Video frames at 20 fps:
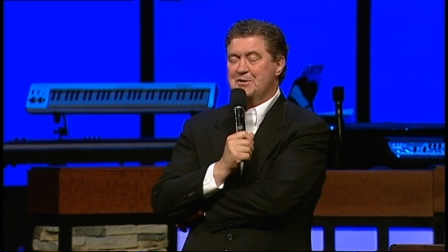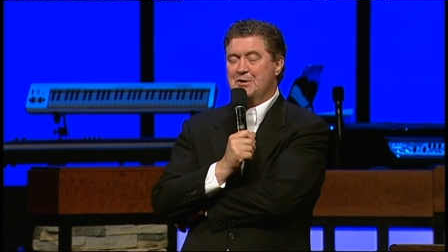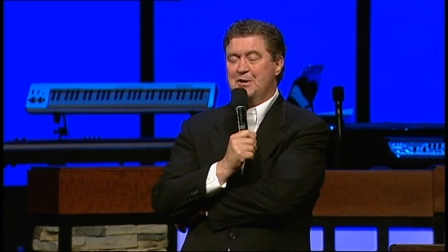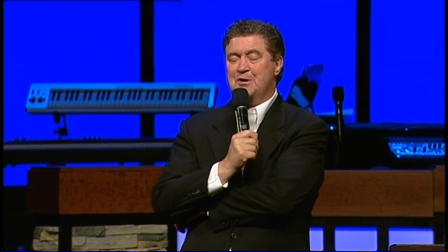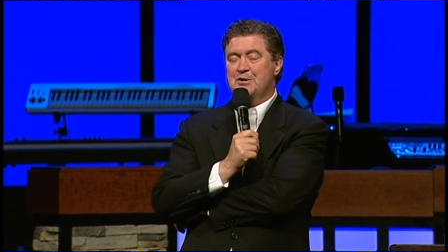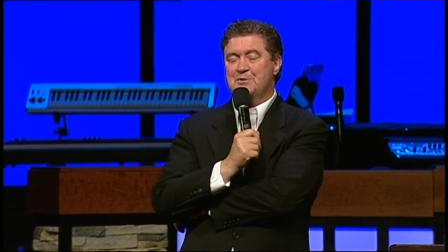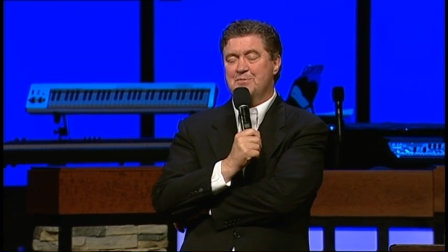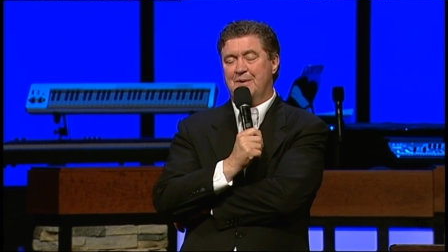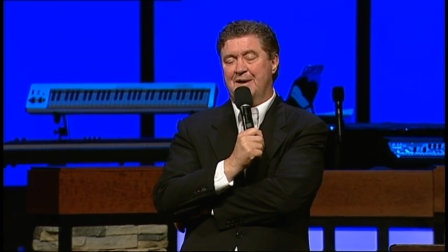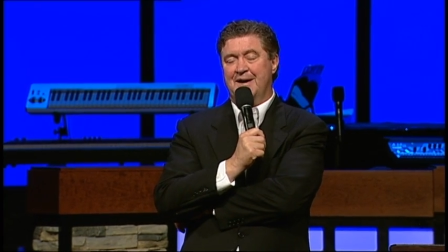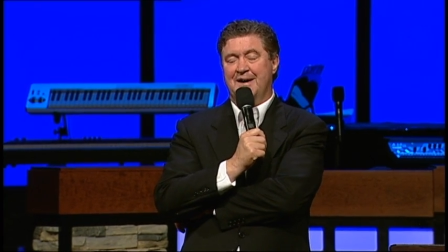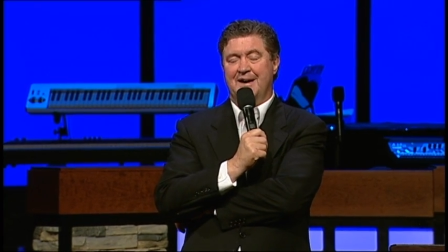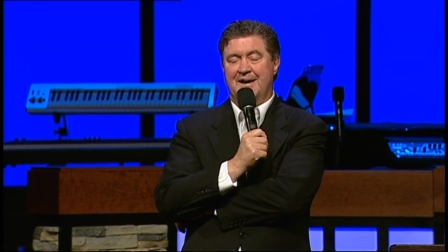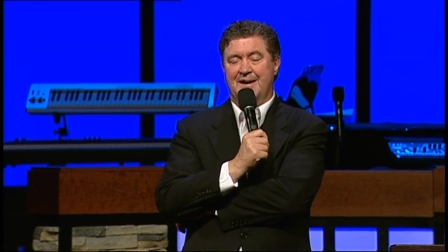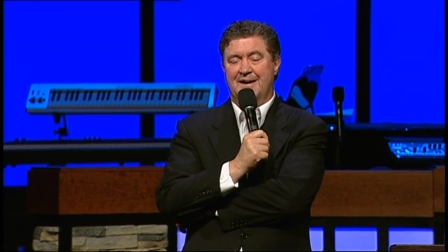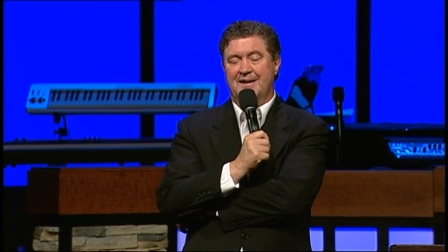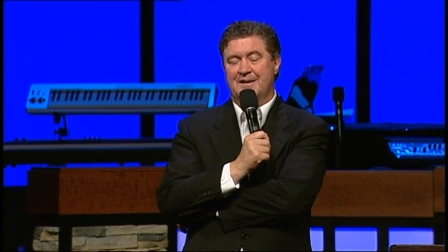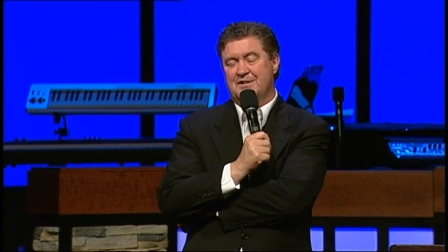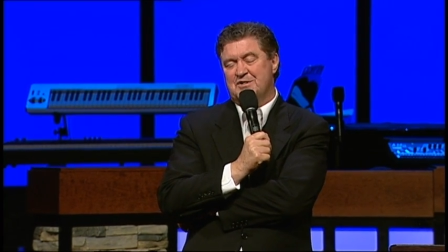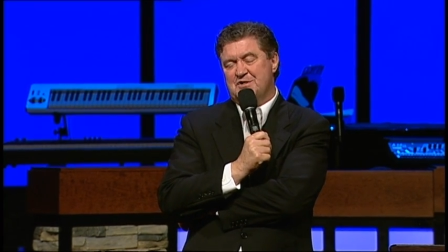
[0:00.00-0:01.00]
excuse me,
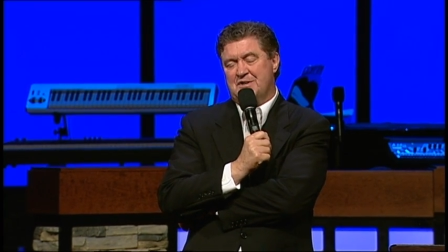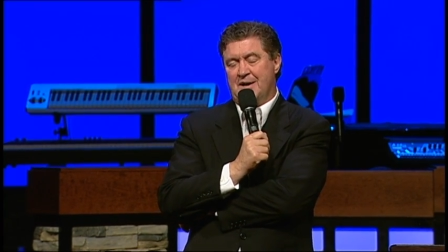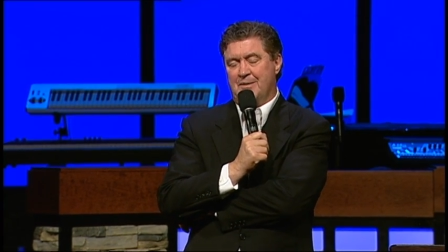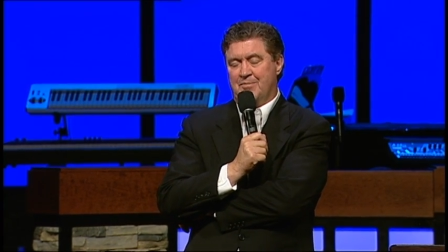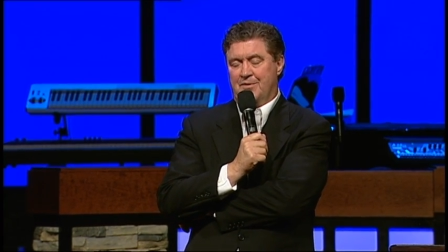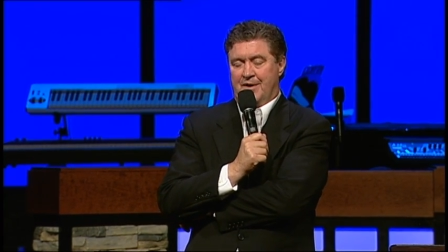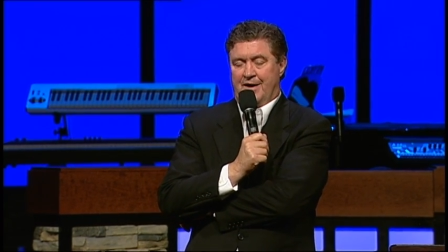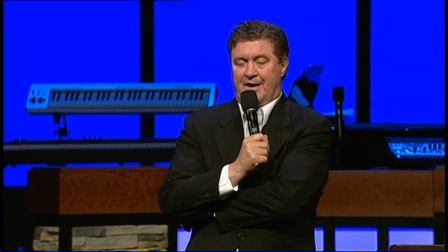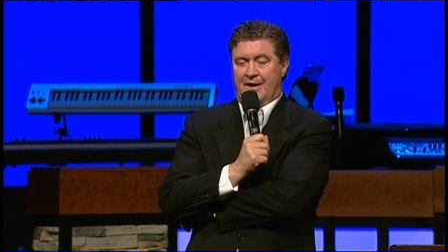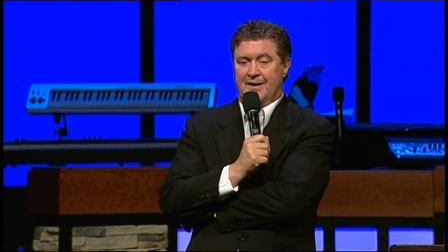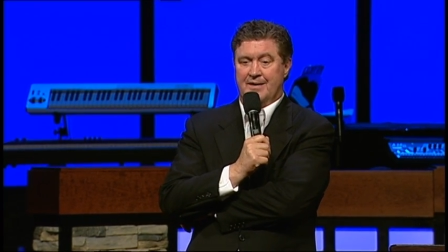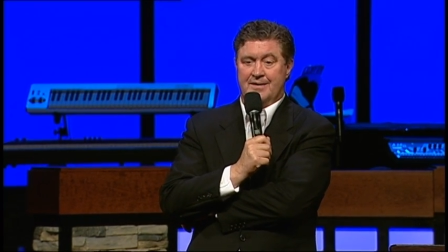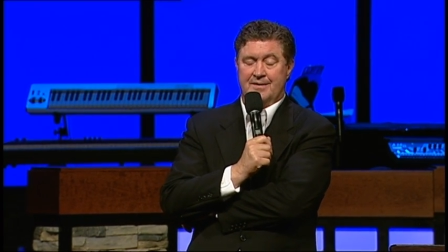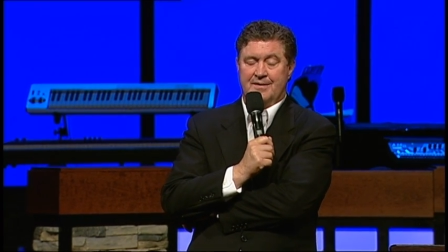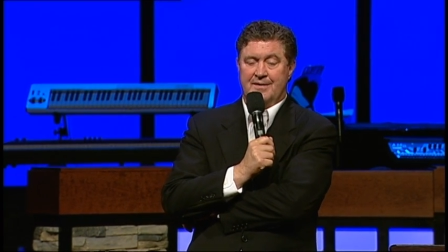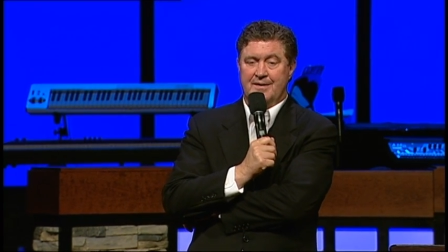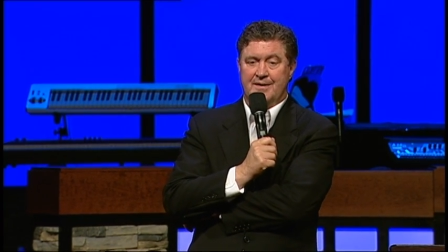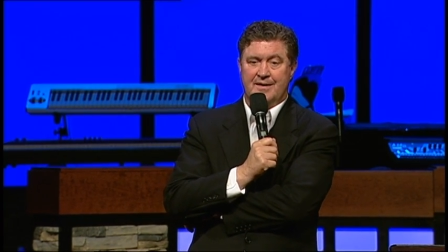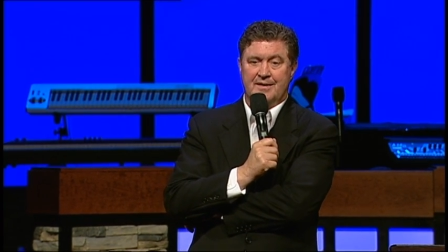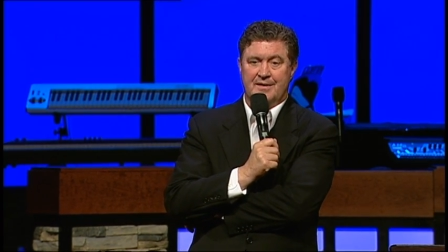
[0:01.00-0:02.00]
uh, same thing
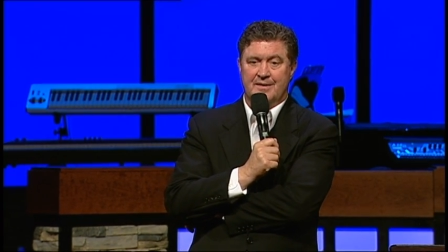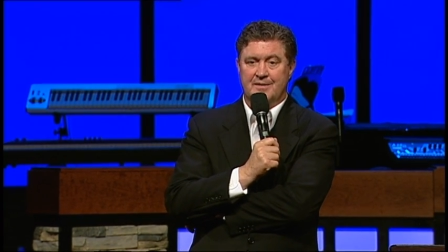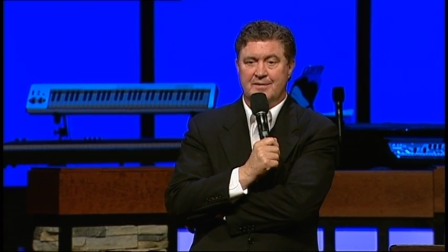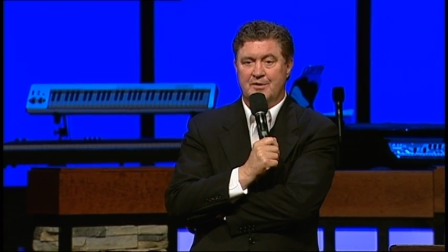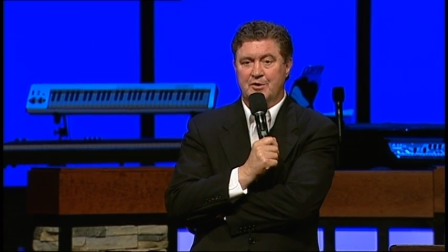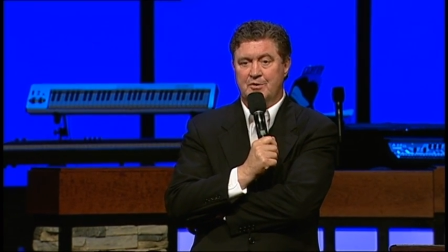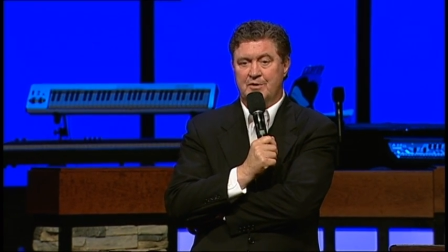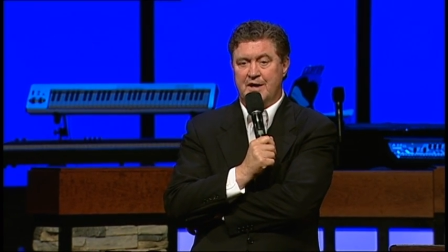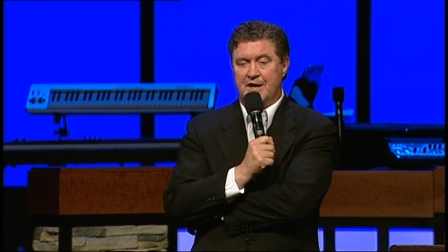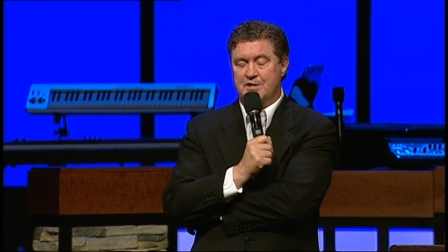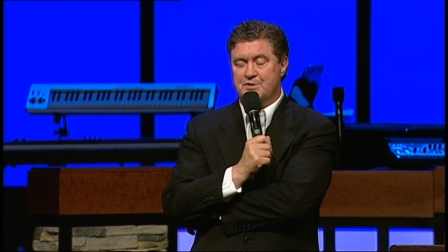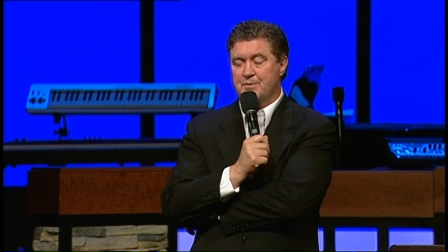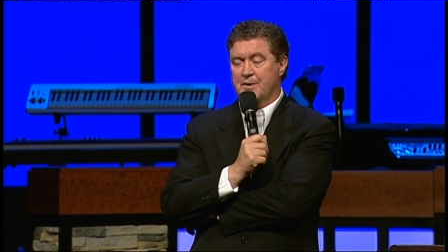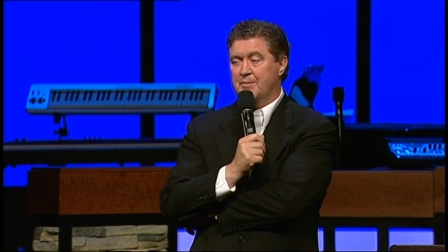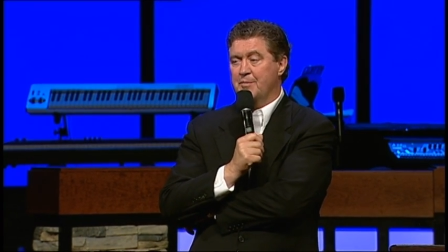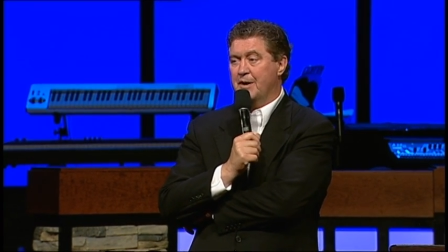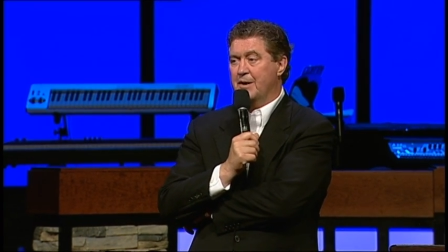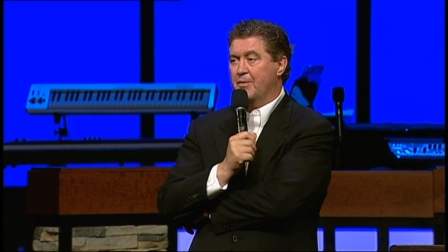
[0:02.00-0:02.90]
in the New Testament.